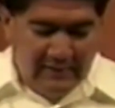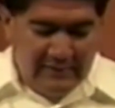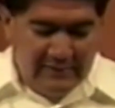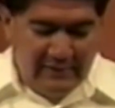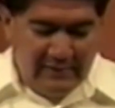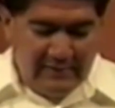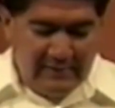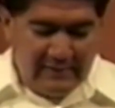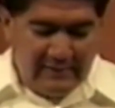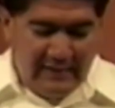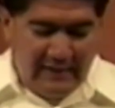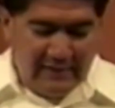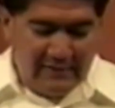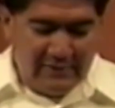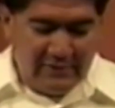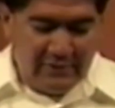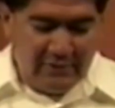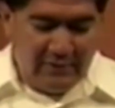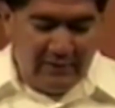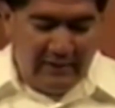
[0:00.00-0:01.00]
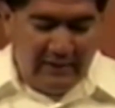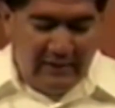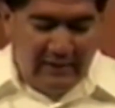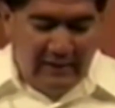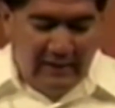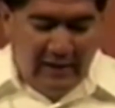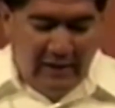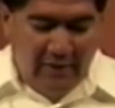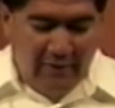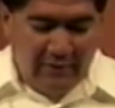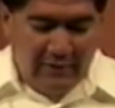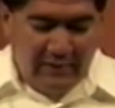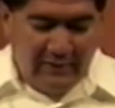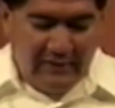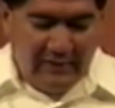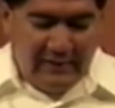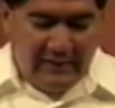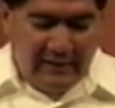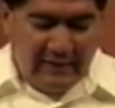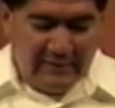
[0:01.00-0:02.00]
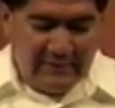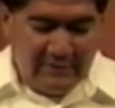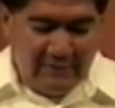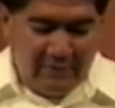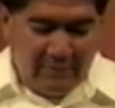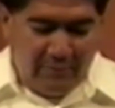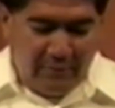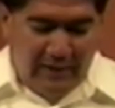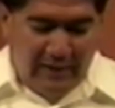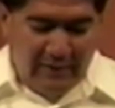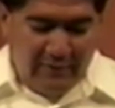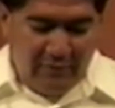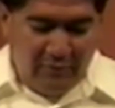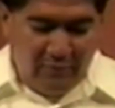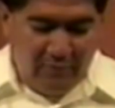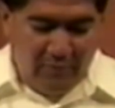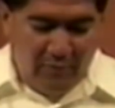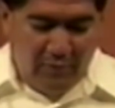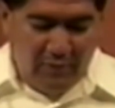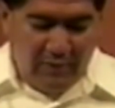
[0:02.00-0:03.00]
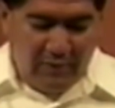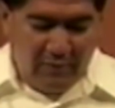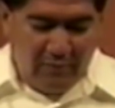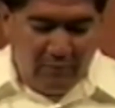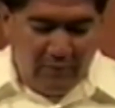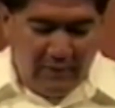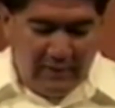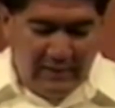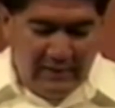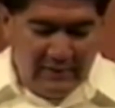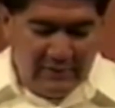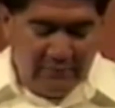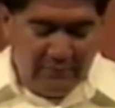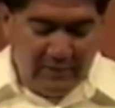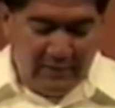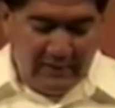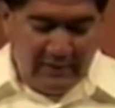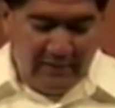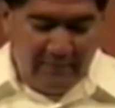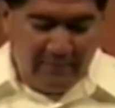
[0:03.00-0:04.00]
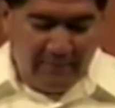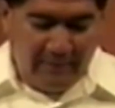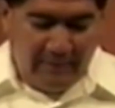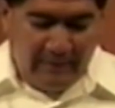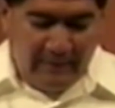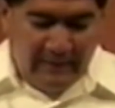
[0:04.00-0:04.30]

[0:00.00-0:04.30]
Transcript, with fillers: Jesus answered, How can the guests of the bridegroom mourn while he is with them?